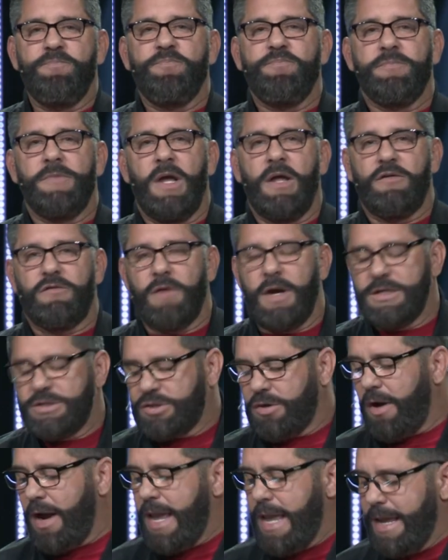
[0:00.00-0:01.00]
and so I
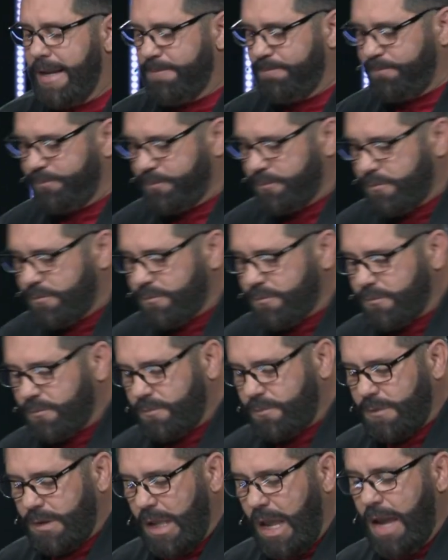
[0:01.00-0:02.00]
trained
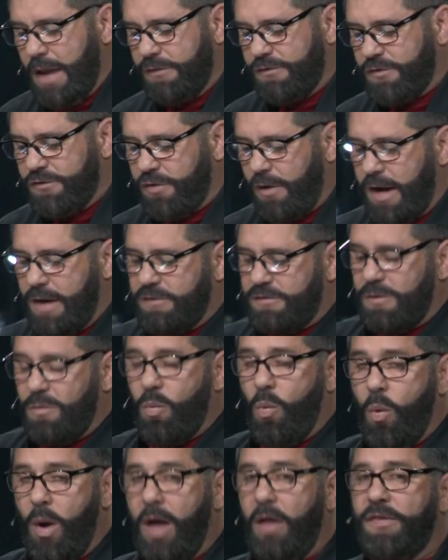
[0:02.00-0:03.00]
I used to train
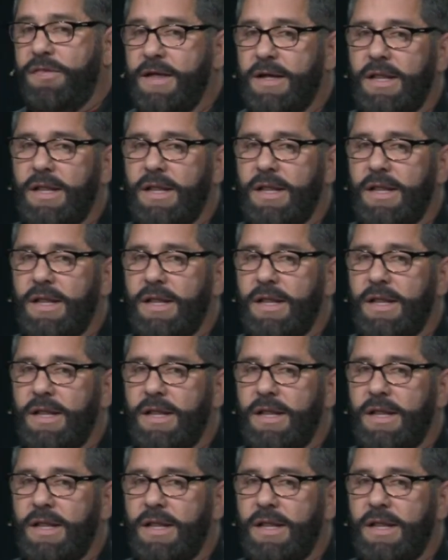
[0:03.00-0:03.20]
some wealthy